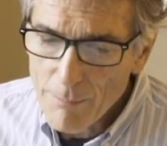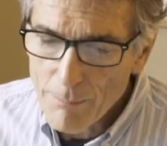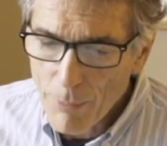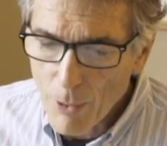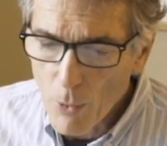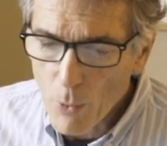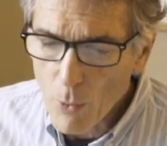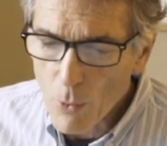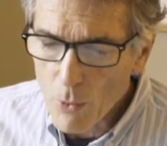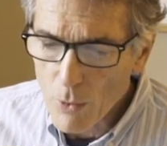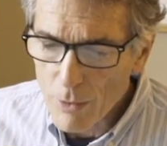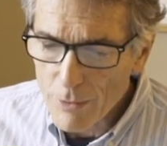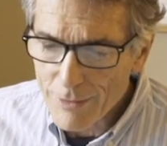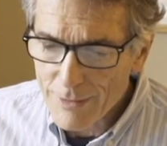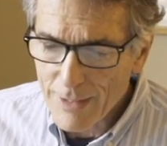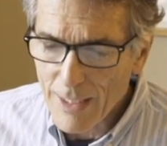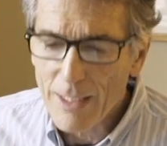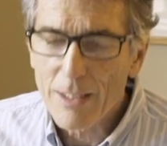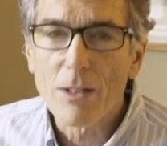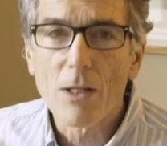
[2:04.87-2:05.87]
Poll
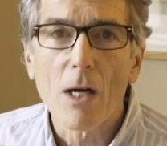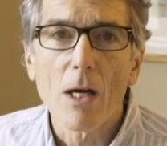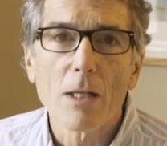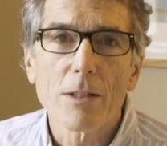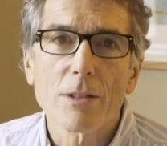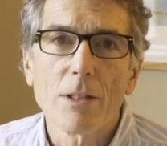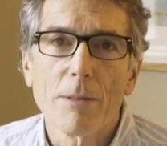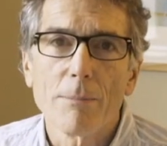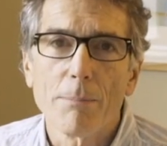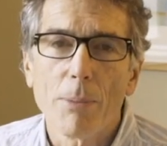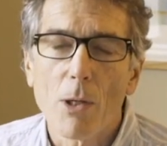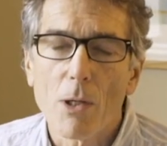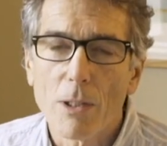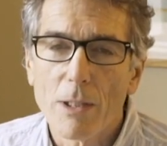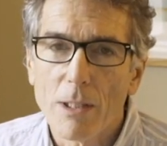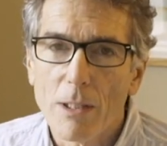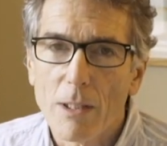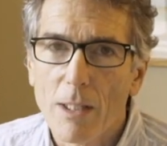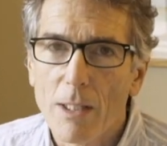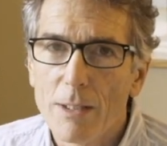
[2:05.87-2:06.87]
deadlocked on
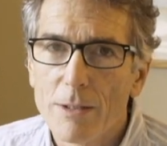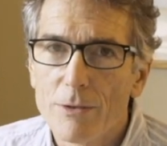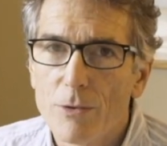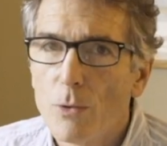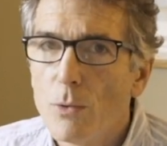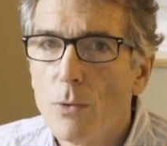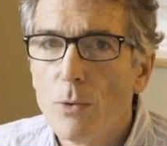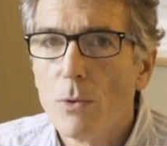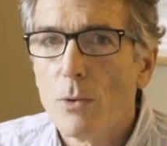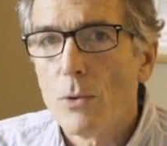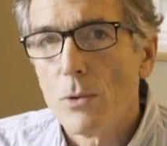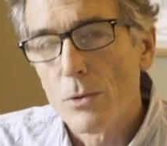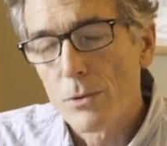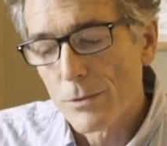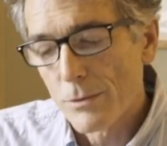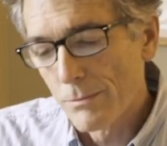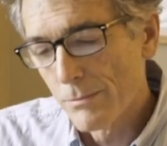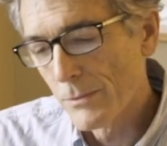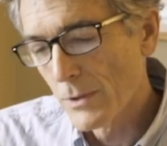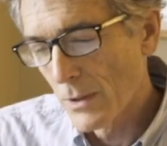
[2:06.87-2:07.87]
party lines.
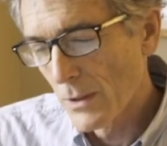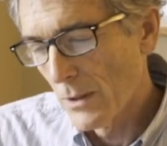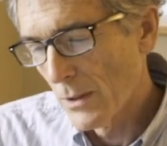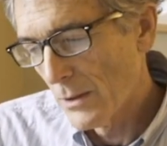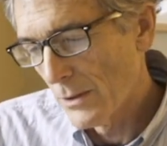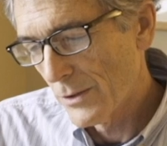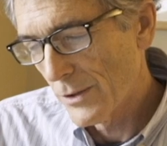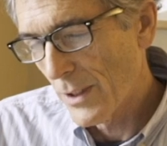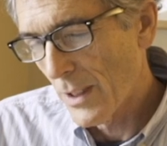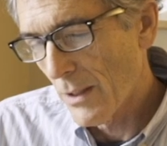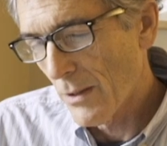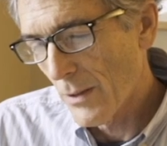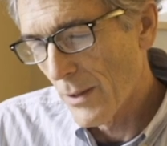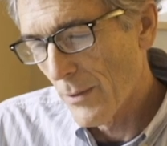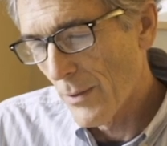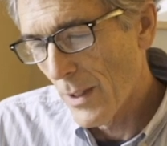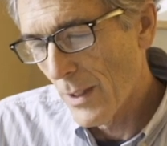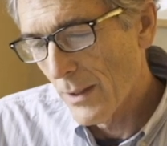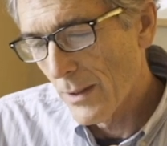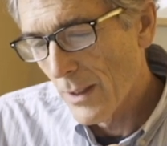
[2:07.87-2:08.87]
Ooh, scary,
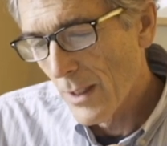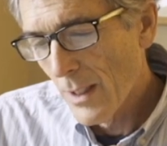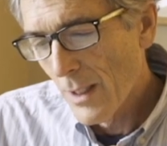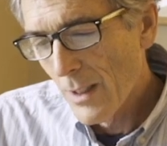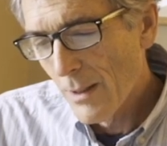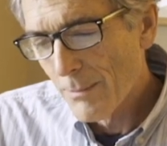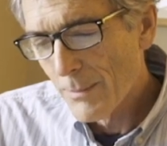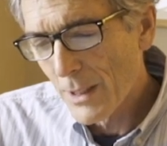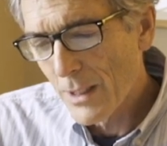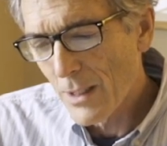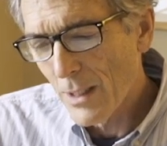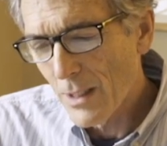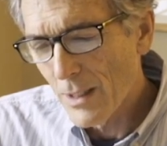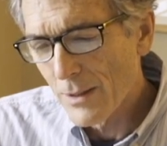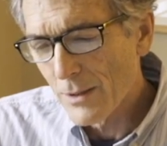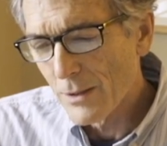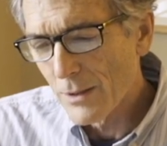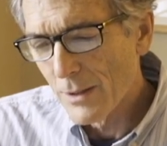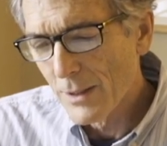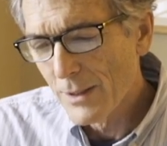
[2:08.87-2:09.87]
right?
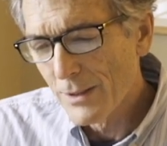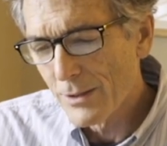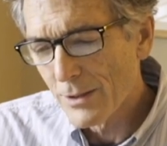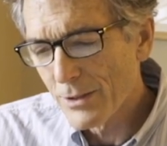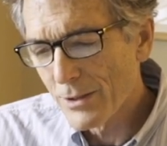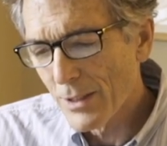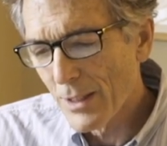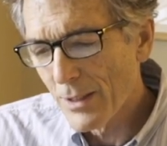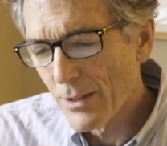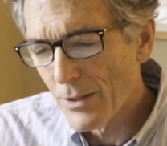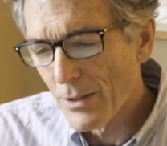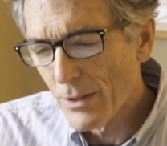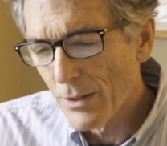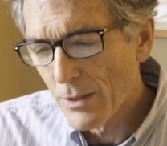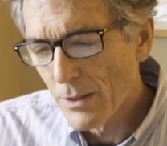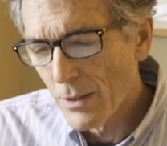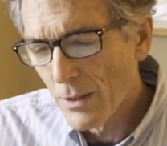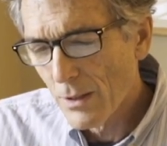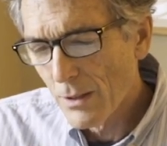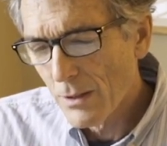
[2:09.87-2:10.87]
McConnell, he's a senator.